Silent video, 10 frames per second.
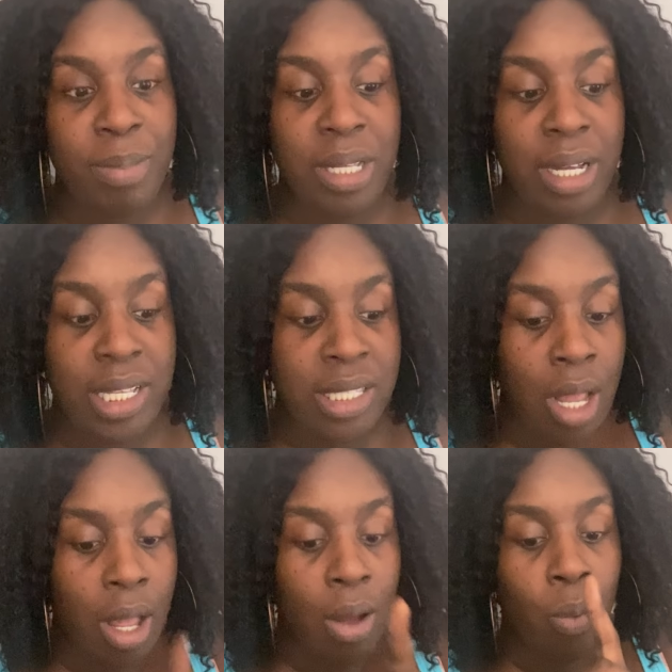Because
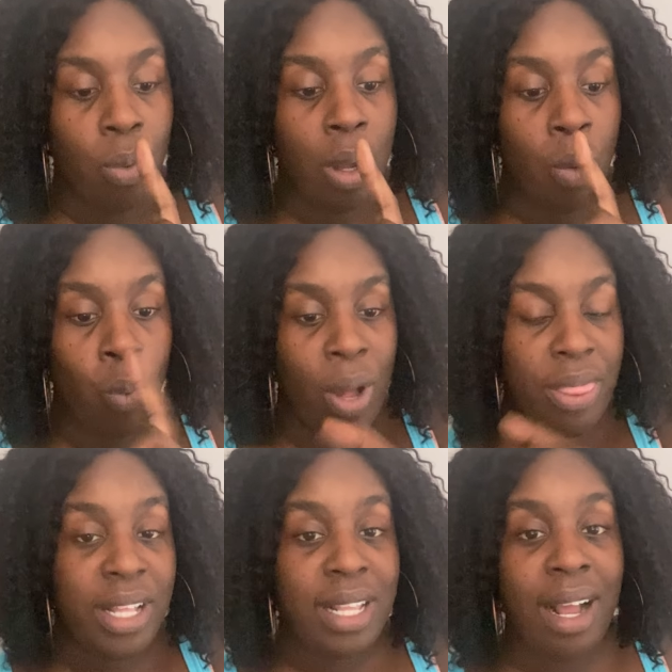one
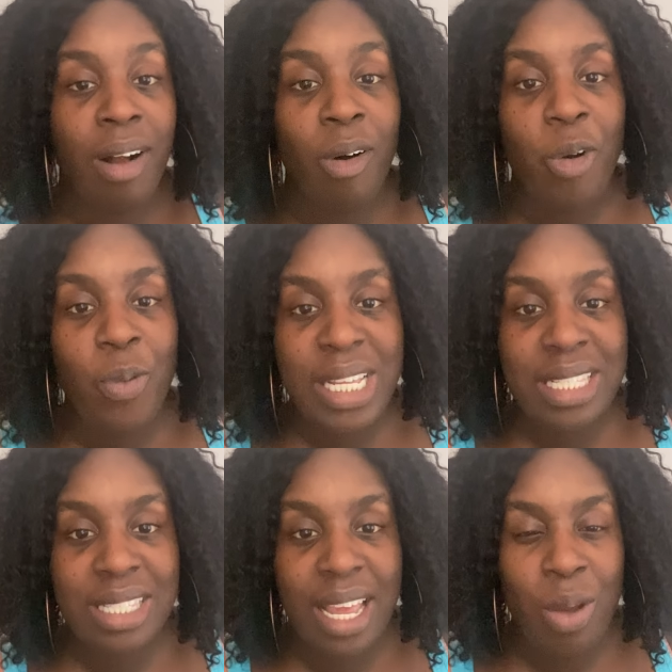thing that I always
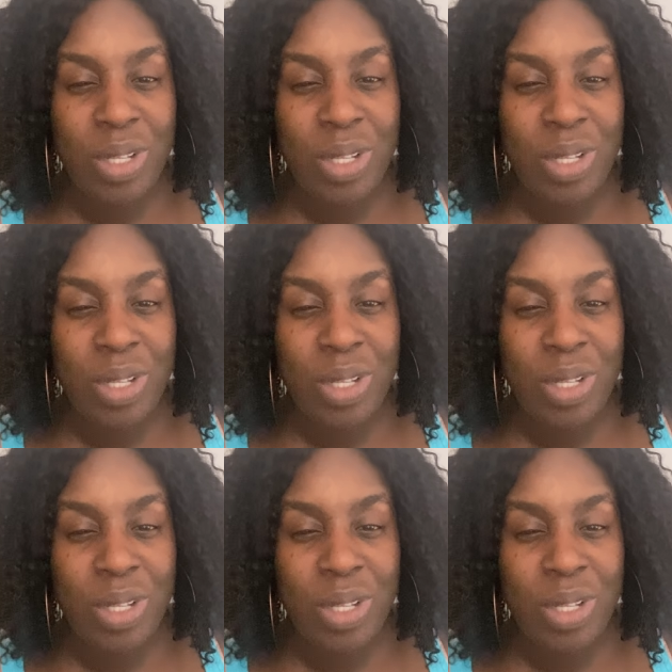say,